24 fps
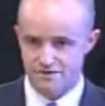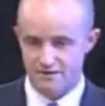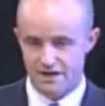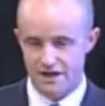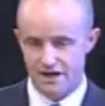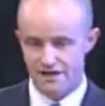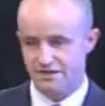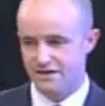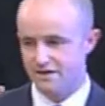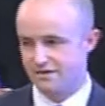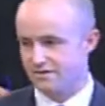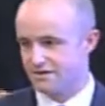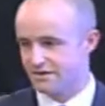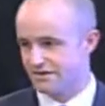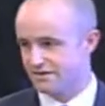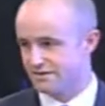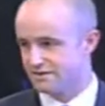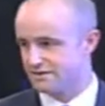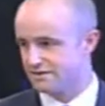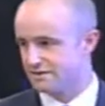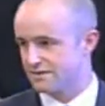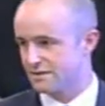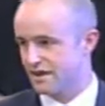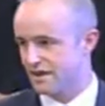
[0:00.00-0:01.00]
of all, I think there
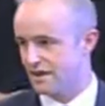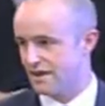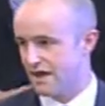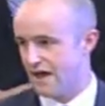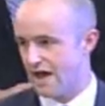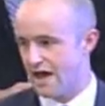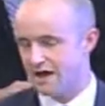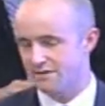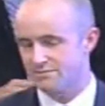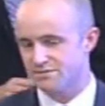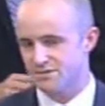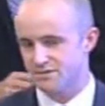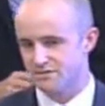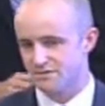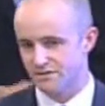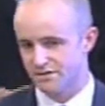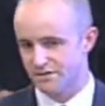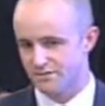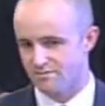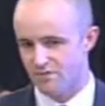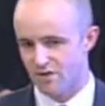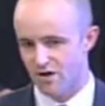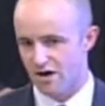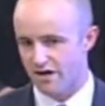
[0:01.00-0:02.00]
is
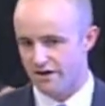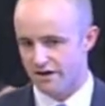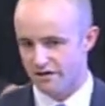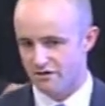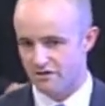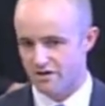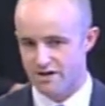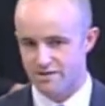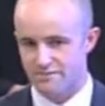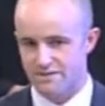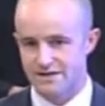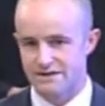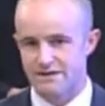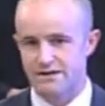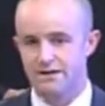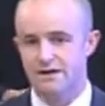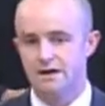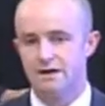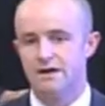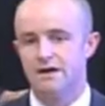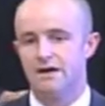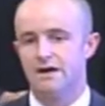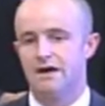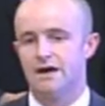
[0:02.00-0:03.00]
absolutely broad agreement,
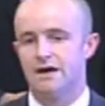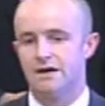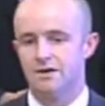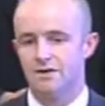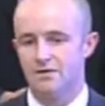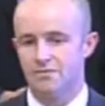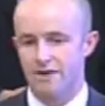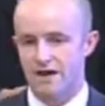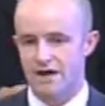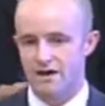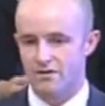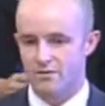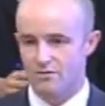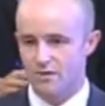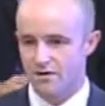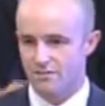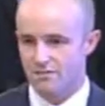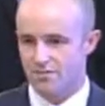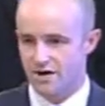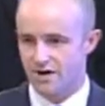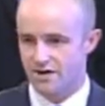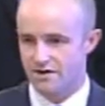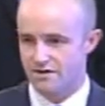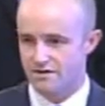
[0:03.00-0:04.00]
no matter
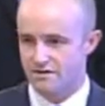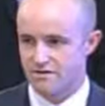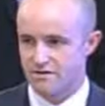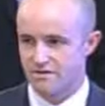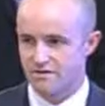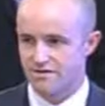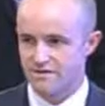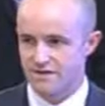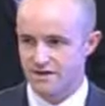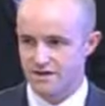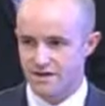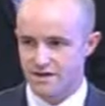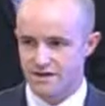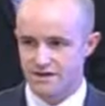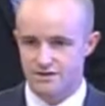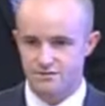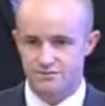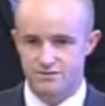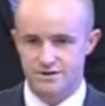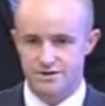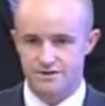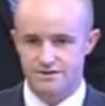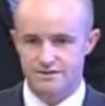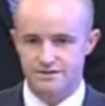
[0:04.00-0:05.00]
what party you're
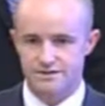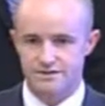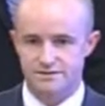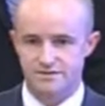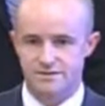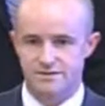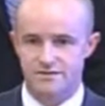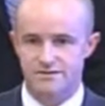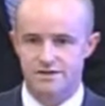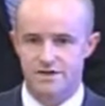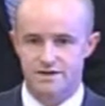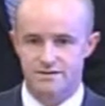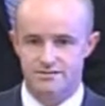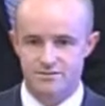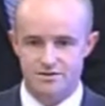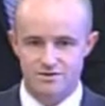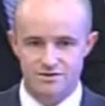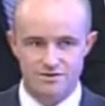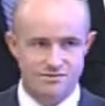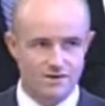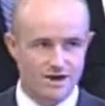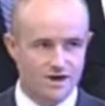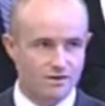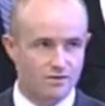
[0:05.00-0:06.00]
affiliated with in this chamber,
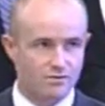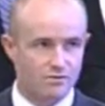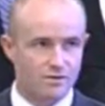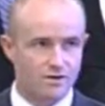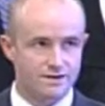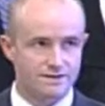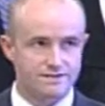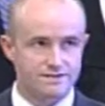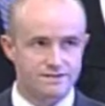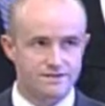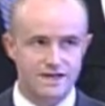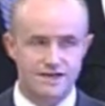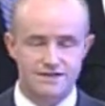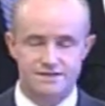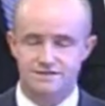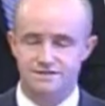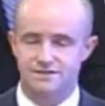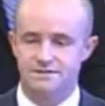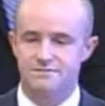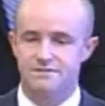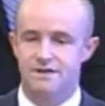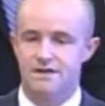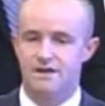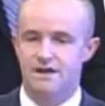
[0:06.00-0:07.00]
no matter what
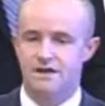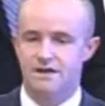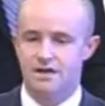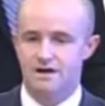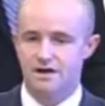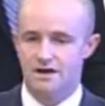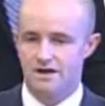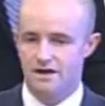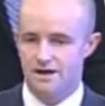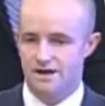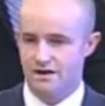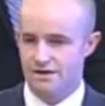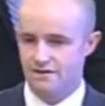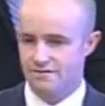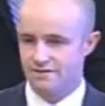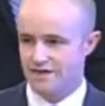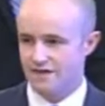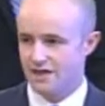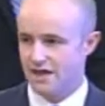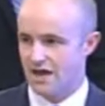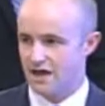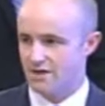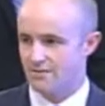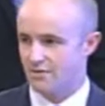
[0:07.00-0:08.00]
section of the
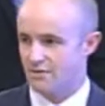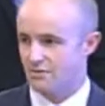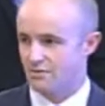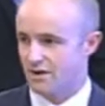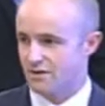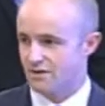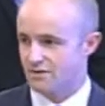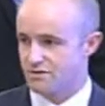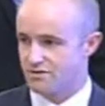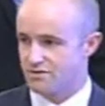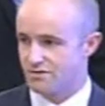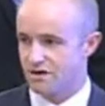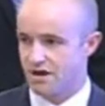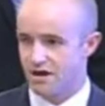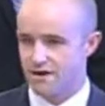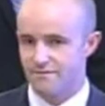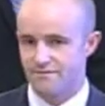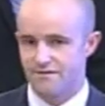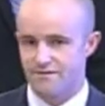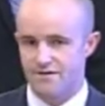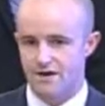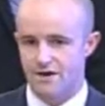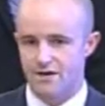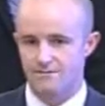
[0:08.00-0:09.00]
Commonwealth you
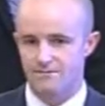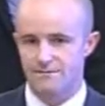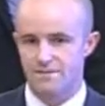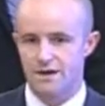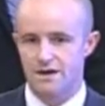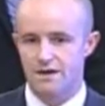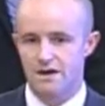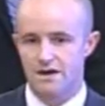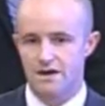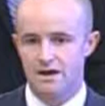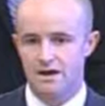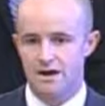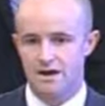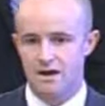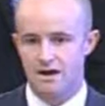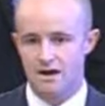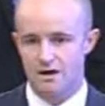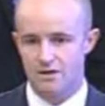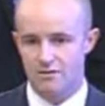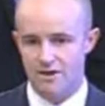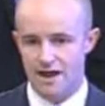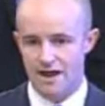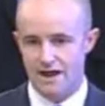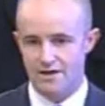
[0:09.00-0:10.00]
come from,
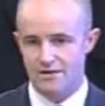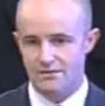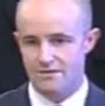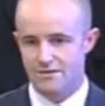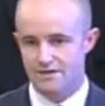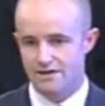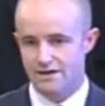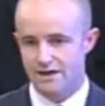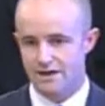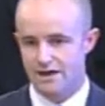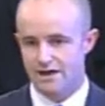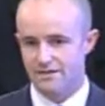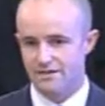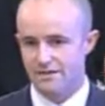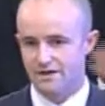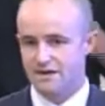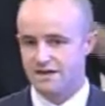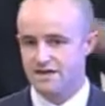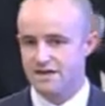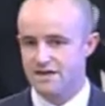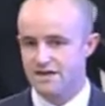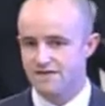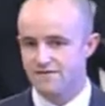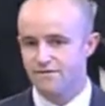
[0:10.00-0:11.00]
around the
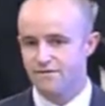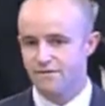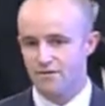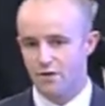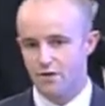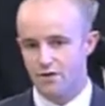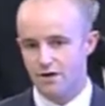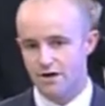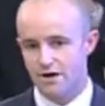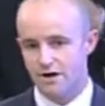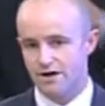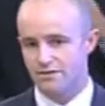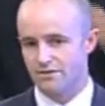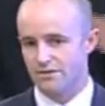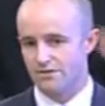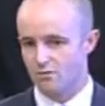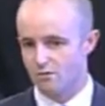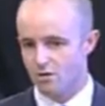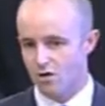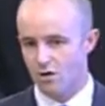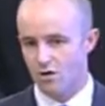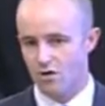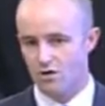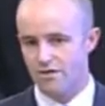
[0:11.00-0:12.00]
need for and the
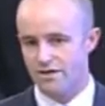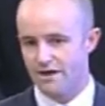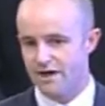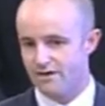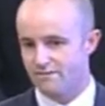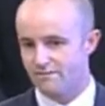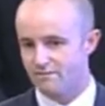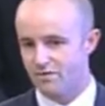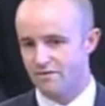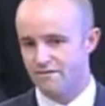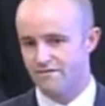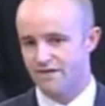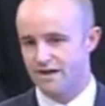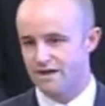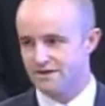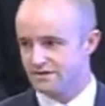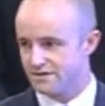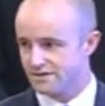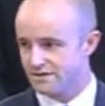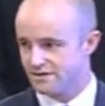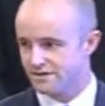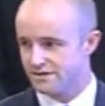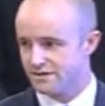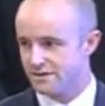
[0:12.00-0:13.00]
role that
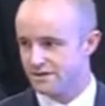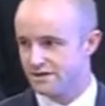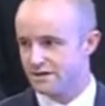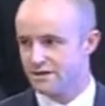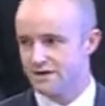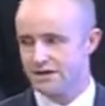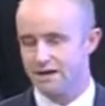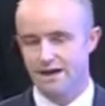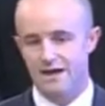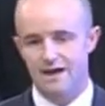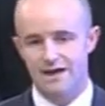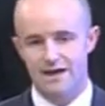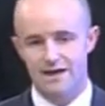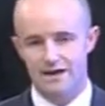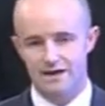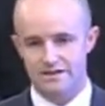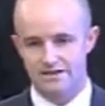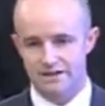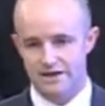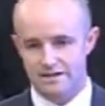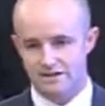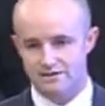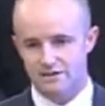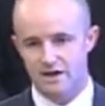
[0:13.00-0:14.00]
prevention and
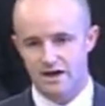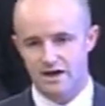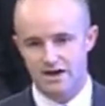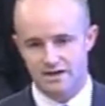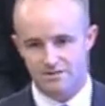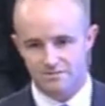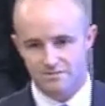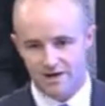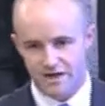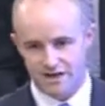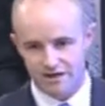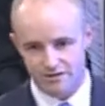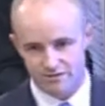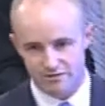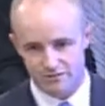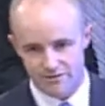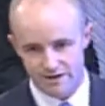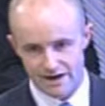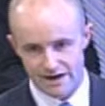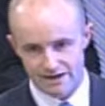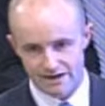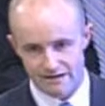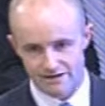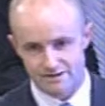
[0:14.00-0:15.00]
electronic medical
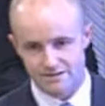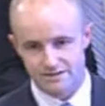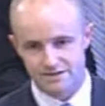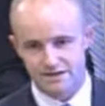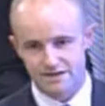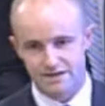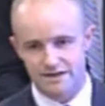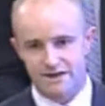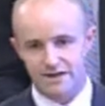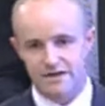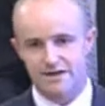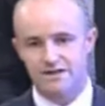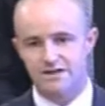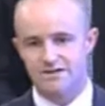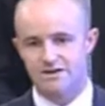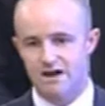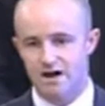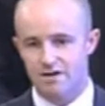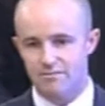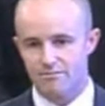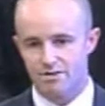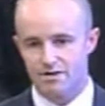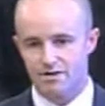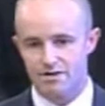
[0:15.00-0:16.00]
records and any
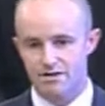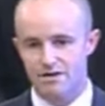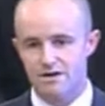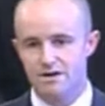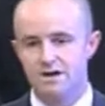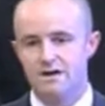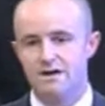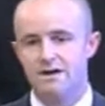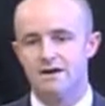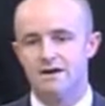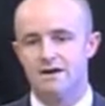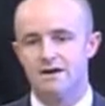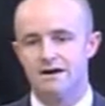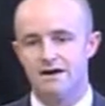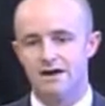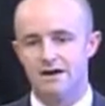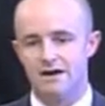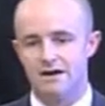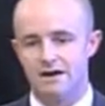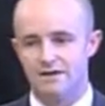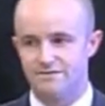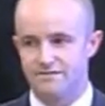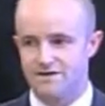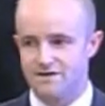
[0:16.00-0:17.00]
number
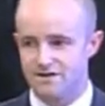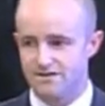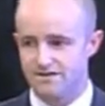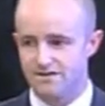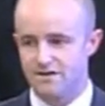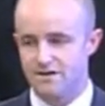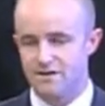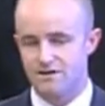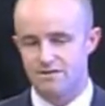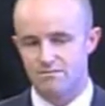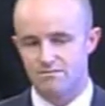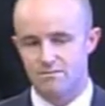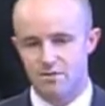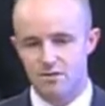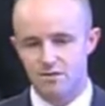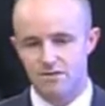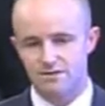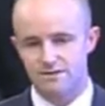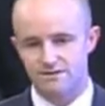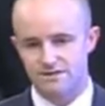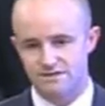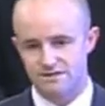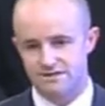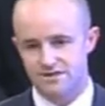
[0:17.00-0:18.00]
of different
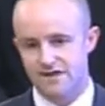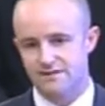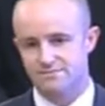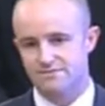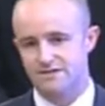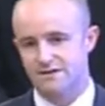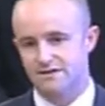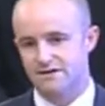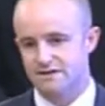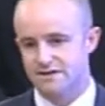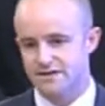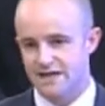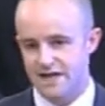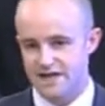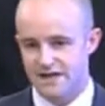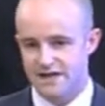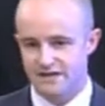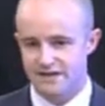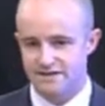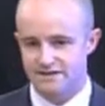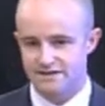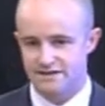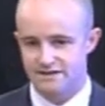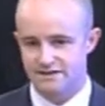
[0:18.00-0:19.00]
important steps that are
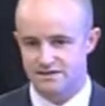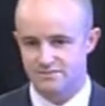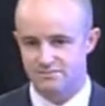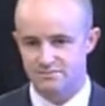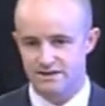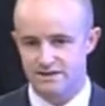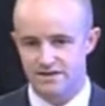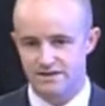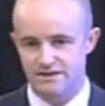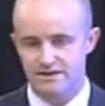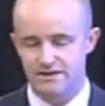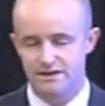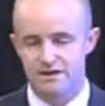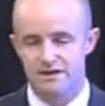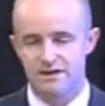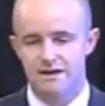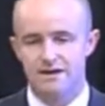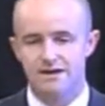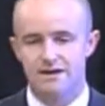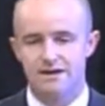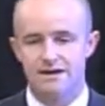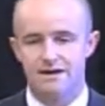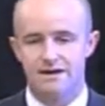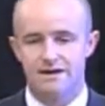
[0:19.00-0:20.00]
taken in this bill,
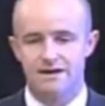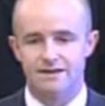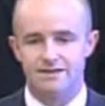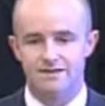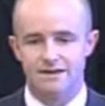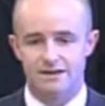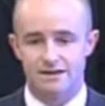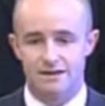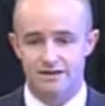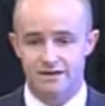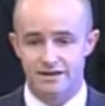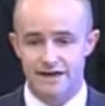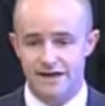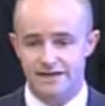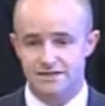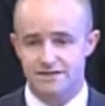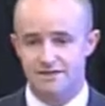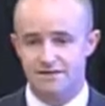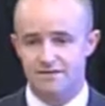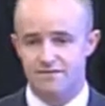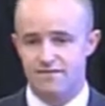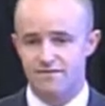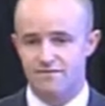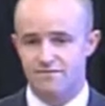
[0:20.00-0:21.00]
the
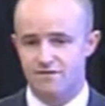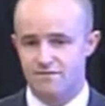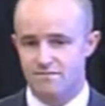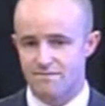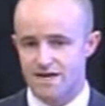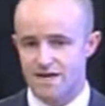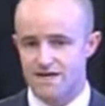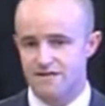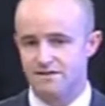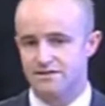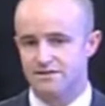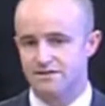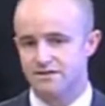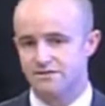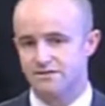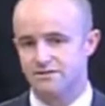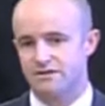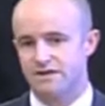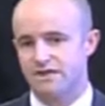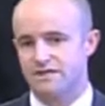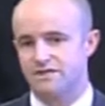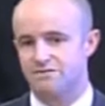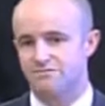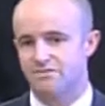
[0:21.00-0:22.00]
collection of information and
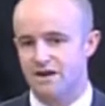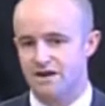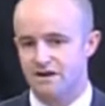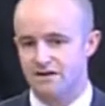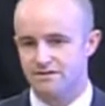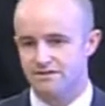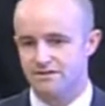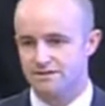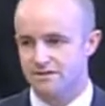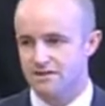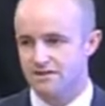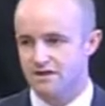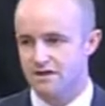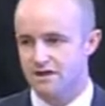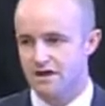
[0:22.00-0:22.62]
transparency